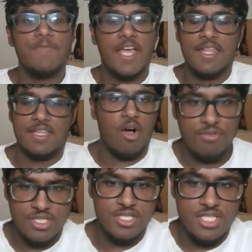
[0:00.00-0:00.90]
And
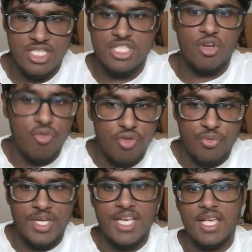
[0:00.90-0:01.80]
obviously this is still for
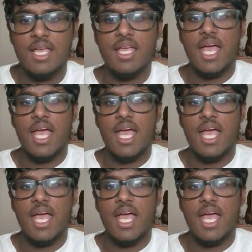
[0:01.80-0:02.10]
reading.